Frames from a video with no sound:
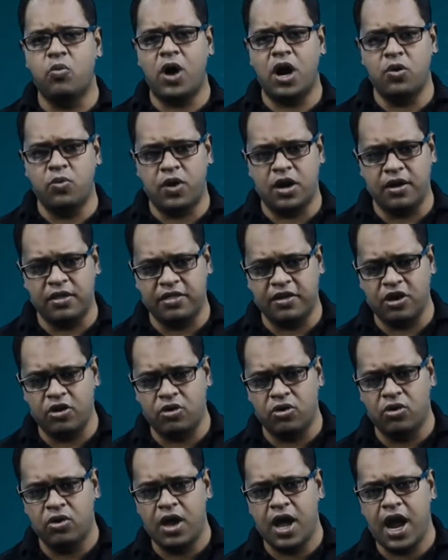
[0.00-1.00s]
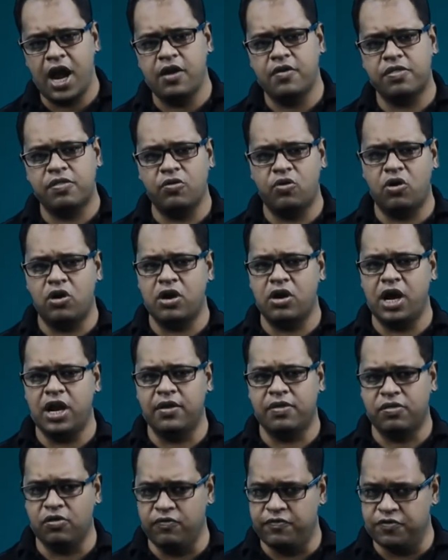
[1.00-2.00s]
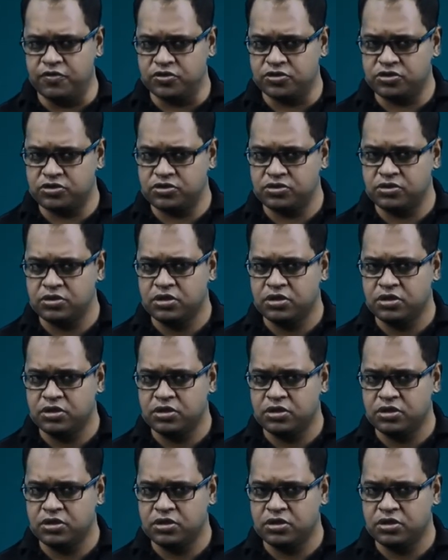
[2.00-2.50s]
110 and so on and so forth.